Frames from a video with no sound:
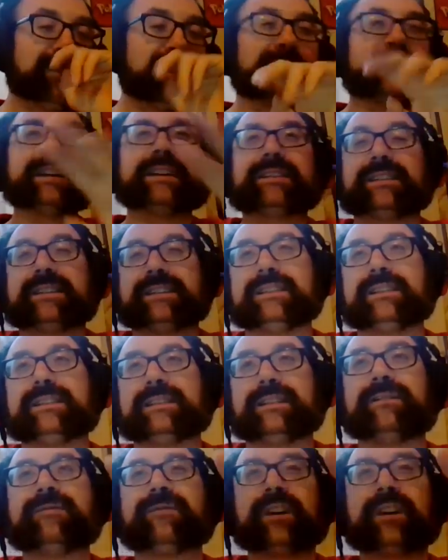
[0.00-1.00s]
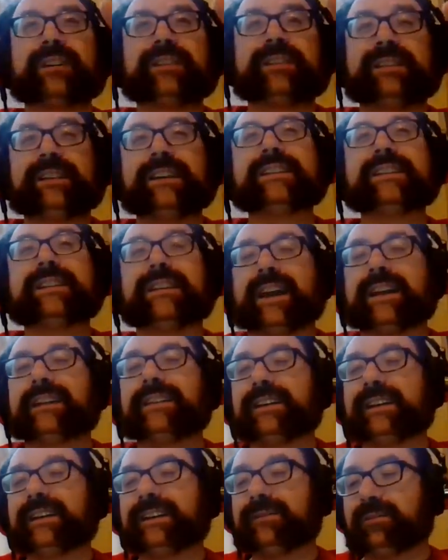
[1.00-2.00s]
Well, the first season
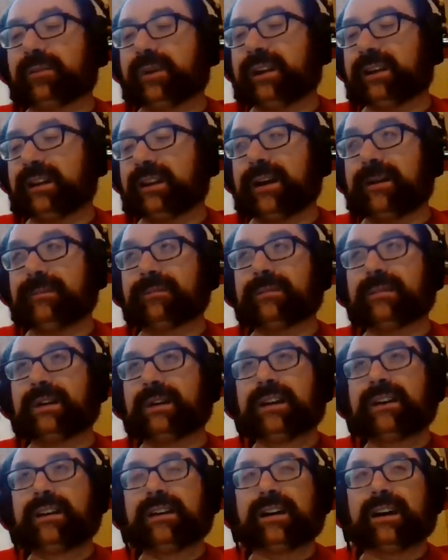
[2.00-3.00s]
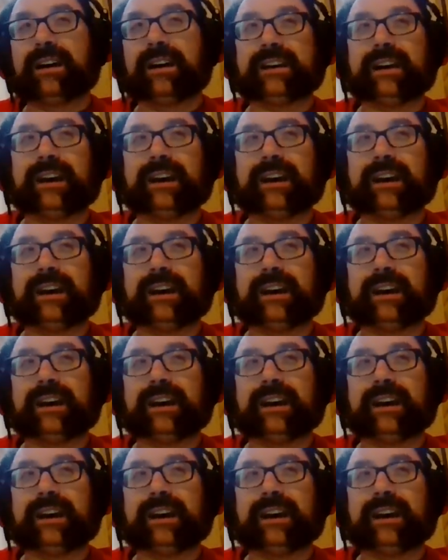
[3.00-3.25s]
ended with a